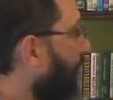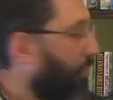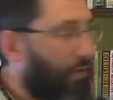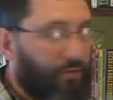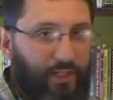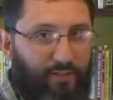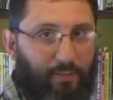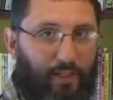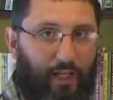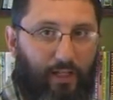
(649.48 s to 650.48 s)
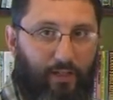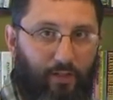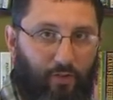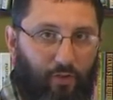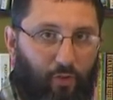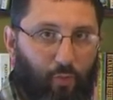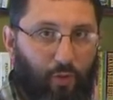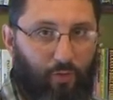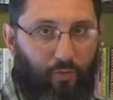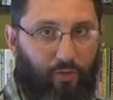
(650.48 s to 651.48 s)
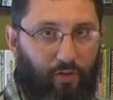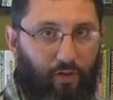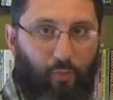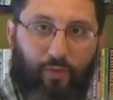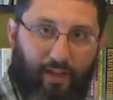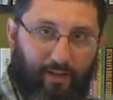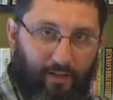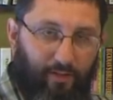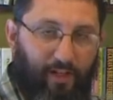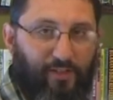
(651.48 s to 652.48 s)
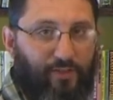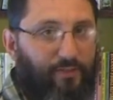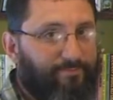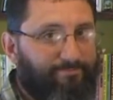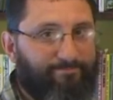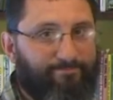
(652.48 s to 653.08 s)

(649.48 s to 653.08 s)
a one world government, a new world order, without integration?